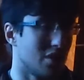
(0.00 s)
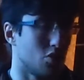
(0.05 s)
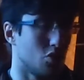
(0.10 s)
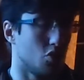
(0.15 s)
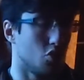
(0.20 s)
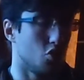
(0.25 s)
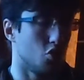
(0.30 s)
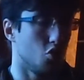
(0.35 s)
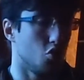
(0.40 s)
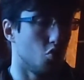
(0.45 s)
that
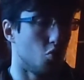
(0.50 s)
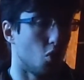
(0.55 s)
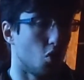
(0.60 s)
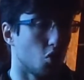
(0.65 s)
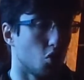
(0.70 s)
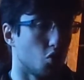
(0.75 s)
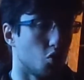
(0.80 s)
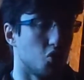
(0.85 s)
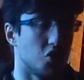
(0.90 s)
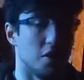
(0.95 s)
you
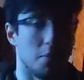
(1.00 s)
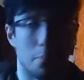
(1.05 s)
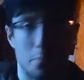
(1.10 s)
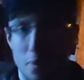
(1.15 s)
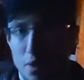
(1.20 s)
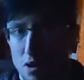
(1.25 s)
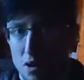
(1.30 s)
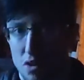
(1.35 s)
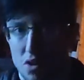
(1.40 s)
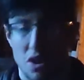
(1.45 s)
want to
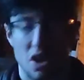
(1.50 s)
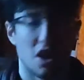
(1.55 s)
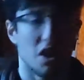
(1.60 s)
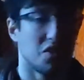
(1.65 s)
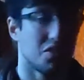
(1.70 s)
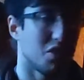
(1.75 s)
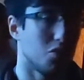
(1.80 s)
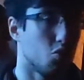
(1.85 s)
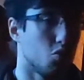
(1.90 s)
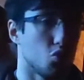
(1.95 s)
debunk,
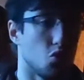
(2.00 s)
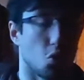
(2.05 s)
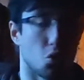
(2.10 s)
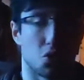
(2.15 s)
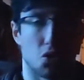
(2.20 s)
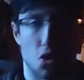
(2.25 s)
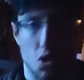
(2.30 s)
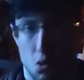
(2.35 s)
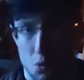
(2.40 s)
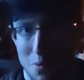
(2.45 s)
that you
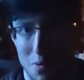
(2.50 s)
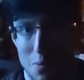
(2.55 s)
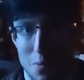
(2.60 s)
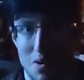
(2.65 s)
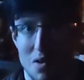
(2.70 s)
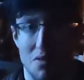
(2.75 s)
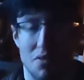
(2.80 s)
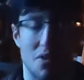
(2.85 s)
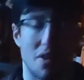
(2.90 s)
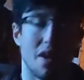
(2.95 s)
don't agree
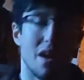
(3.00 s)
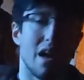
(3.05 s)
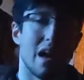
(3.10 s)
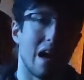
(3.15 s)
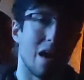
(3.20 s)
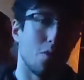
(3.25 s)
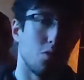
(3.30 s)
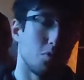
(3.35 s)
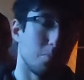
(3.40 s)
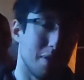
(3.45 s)
with,
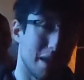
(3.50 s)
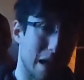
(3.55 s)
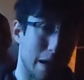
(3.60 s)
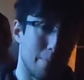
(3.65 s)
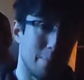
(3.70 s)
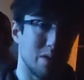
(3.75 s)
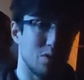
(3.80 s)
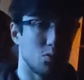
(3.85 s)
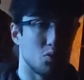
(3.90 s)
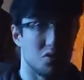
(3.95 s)
I would be
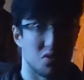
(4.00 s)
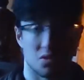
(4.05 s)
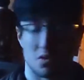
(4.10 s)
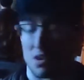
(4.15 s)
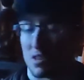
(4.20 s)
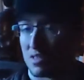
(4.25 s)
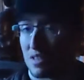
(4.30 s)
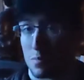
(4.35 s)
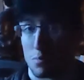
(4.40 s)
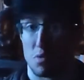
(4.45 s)
happy to
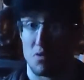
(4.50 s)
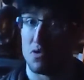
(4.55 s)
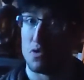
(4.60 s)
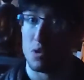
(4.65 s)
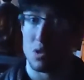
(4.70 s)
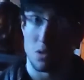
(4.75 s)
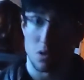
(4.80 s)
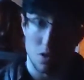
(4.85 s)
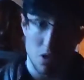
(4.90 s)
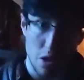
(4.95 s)
discuss them with
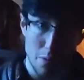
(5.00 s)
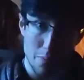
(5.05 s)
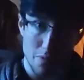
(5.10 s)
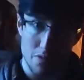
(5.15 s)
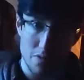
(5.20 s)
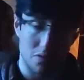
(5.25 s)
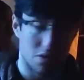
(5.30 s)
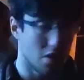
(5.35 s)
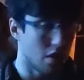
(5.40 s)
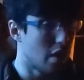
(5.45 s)
you in the
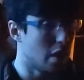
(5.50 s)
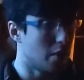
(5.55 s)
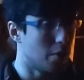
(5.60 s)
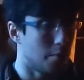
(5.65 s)
comments.